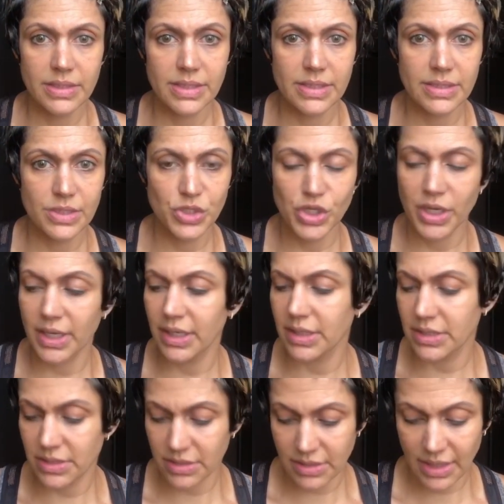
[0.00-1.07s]
is the shade
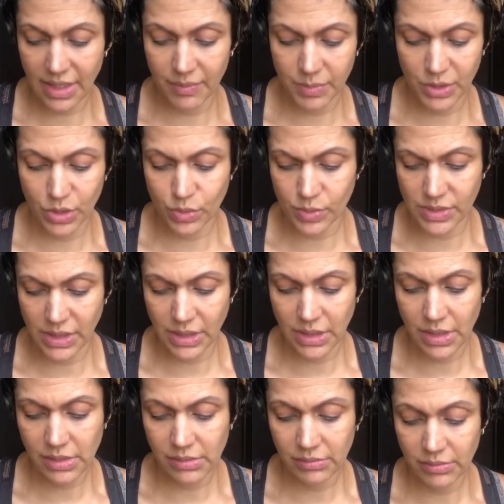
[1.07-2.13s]
that I've been using,
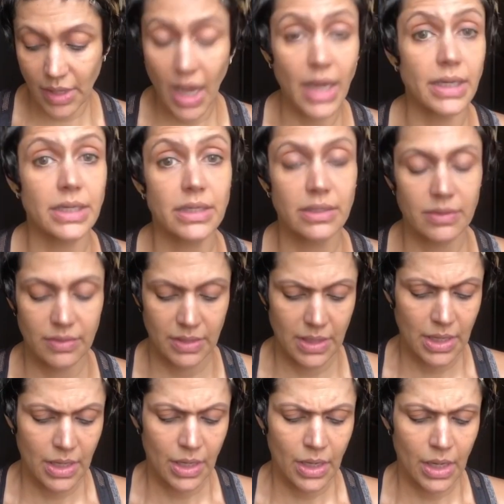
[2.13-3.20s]
Honey,
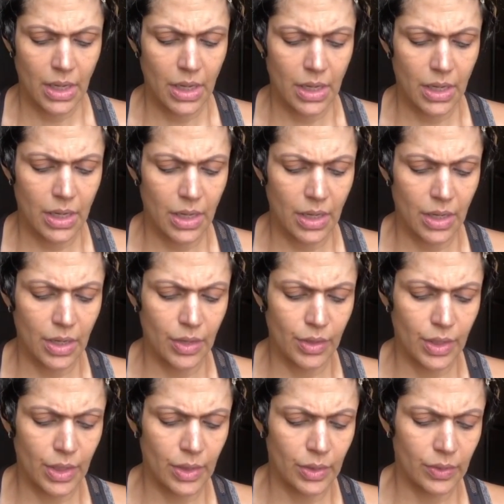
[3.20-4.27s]

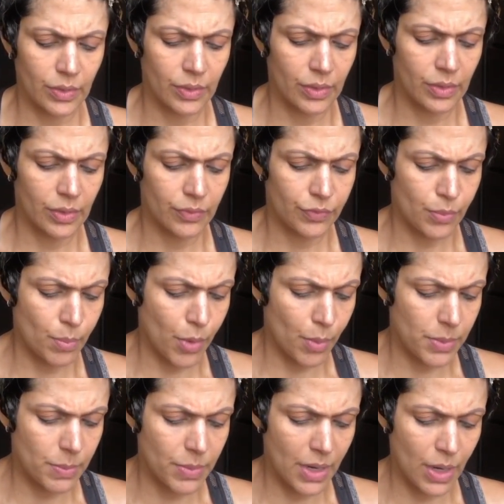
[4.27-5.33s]
from
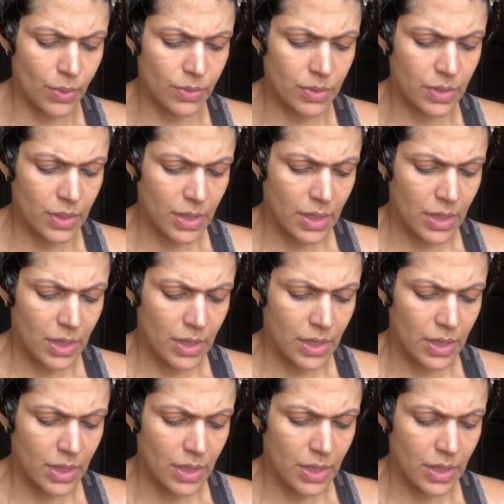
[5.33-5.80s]
Bobbi Brown.